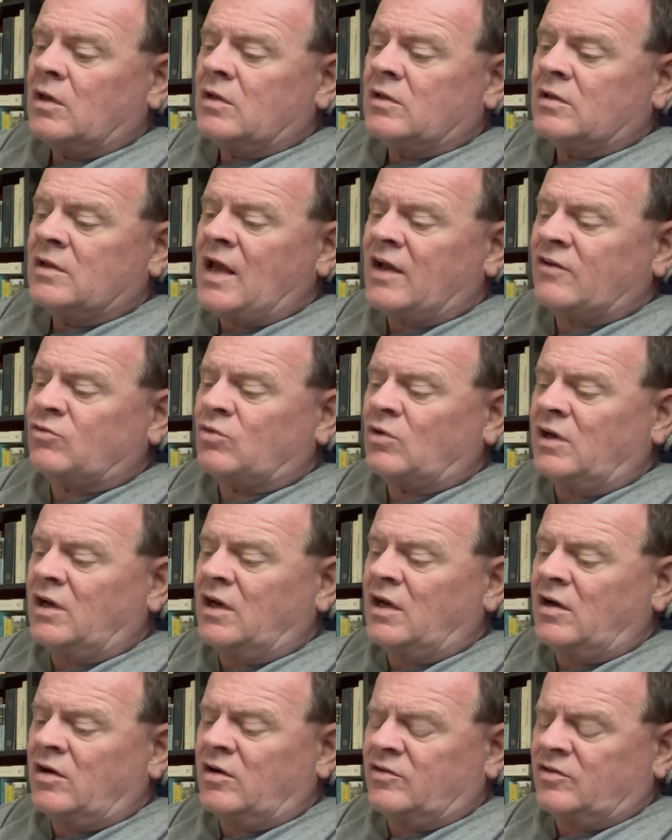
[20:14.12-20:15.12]
Next one
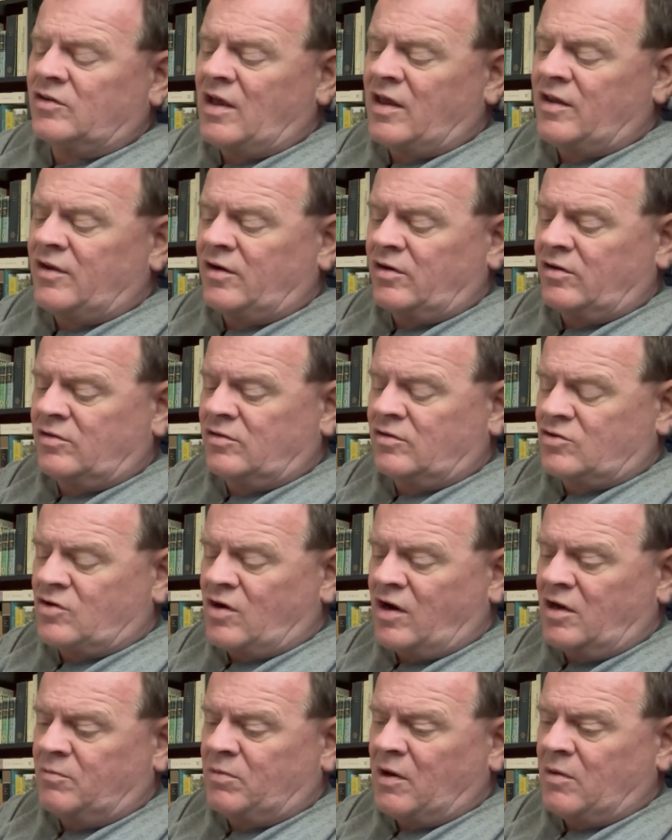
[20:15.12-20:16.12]
here is another
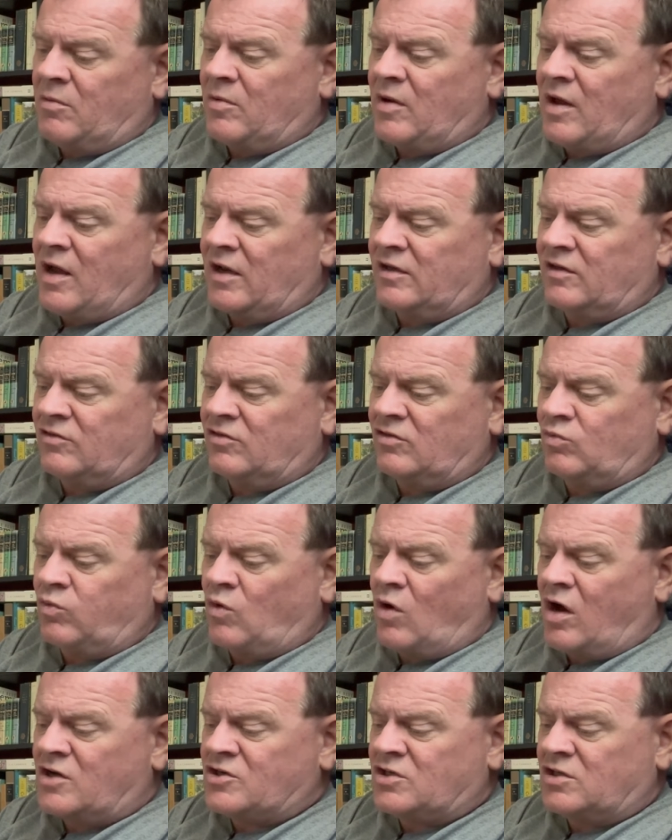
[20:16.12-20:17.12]
trade paperback. This is
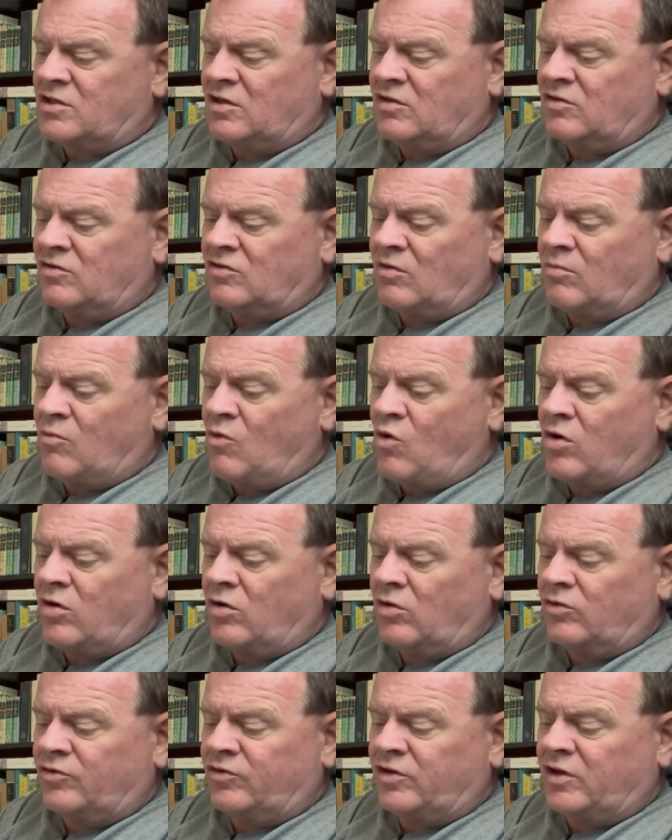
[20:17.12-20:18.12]
Washington's
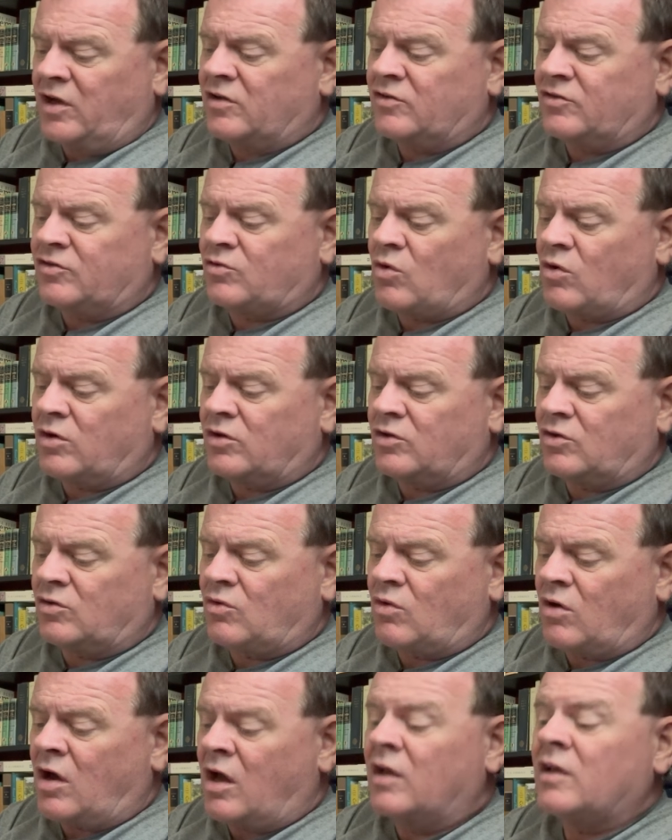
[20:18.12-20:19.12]
Immortals, the
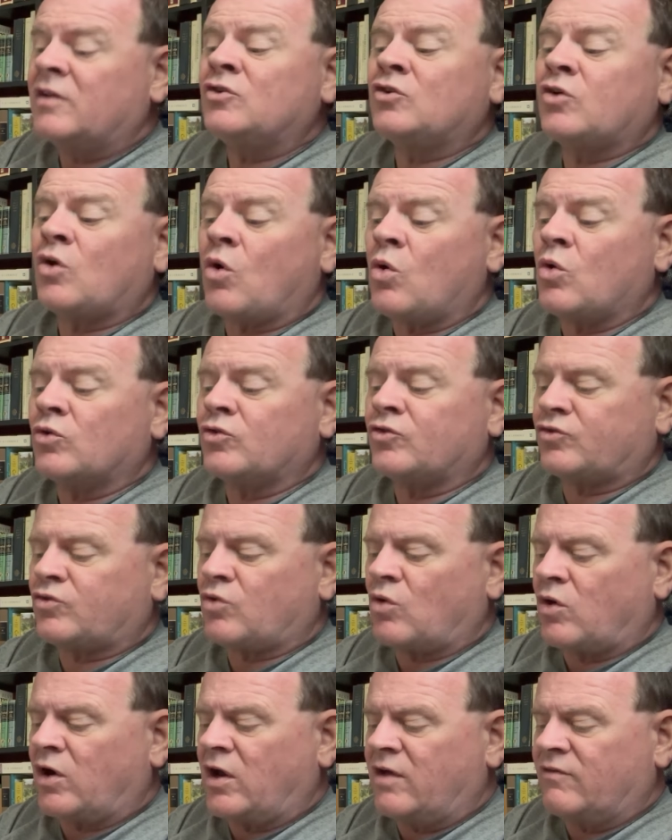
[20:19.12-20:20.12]
untold
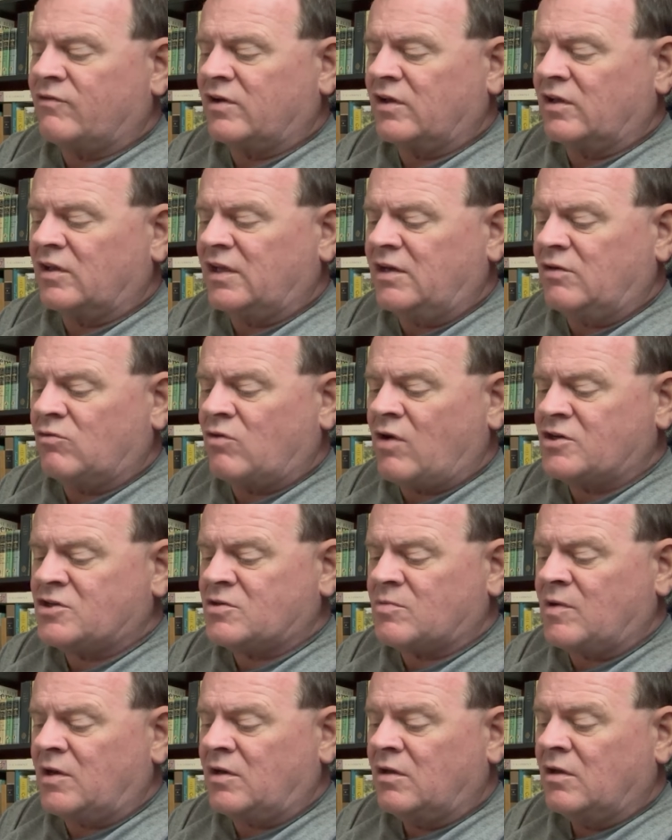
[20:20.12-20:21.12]
story of an elite
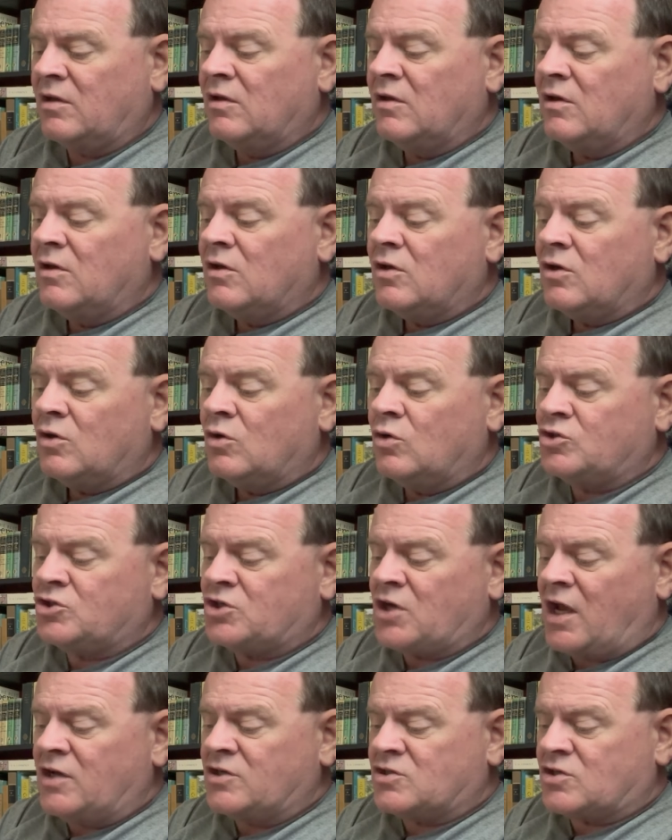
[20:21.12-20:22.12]
regiment who
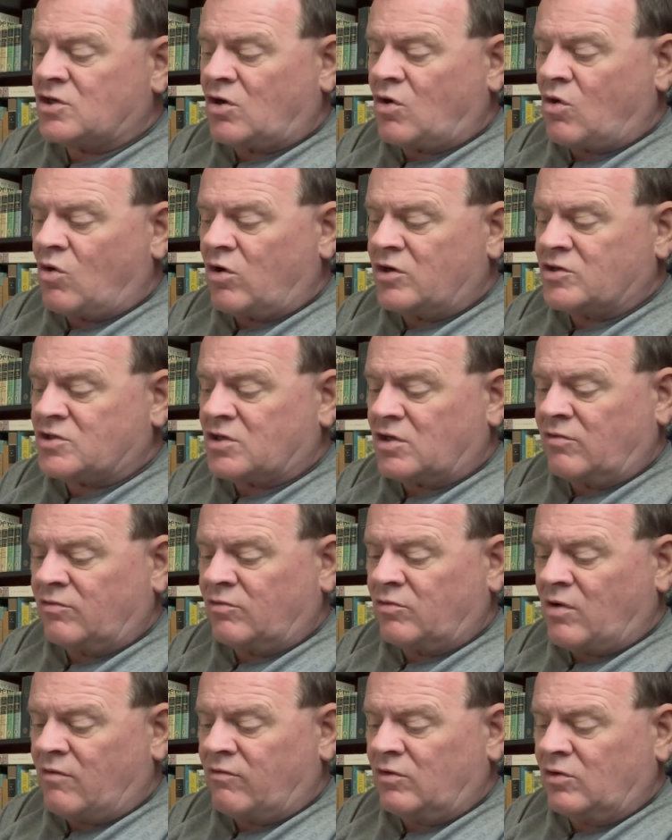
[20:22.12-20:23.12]
changed the course of
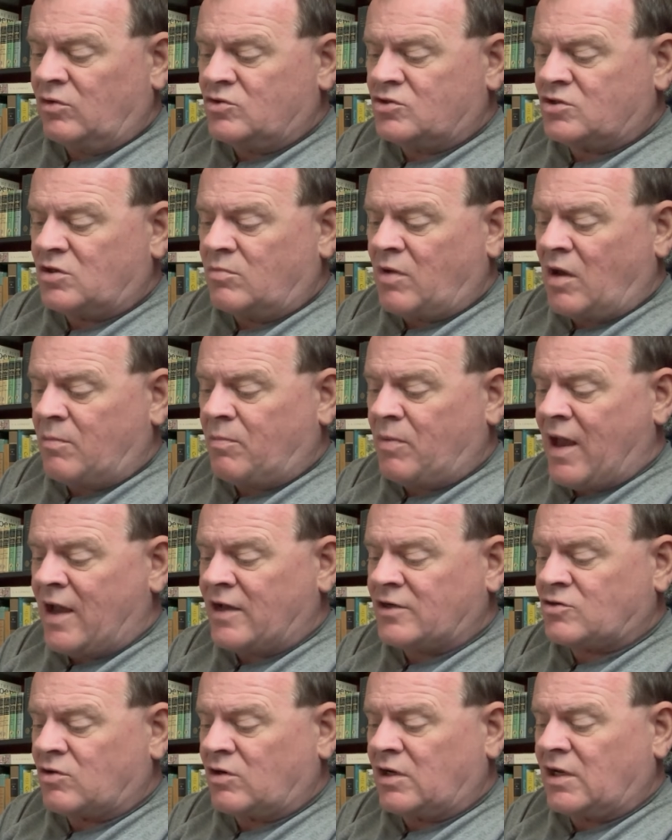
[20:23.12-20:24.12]
the revolution, by
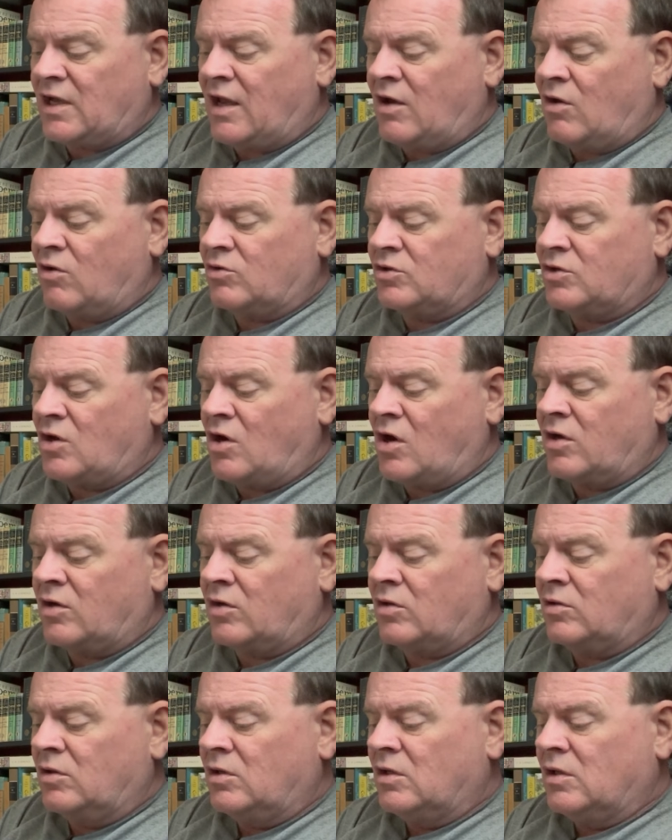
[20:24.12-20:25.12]
Patrick K.
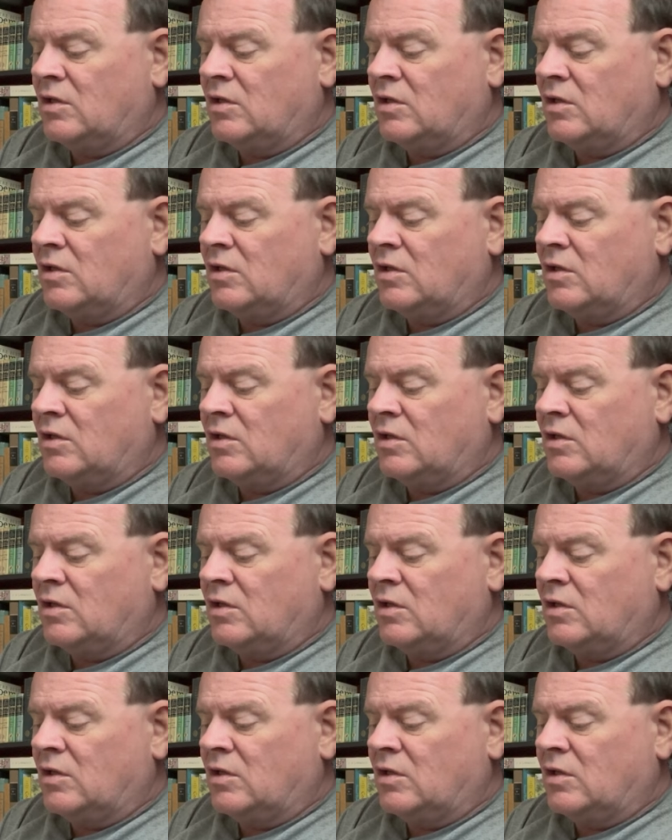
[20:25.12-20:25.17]
O'Donnell.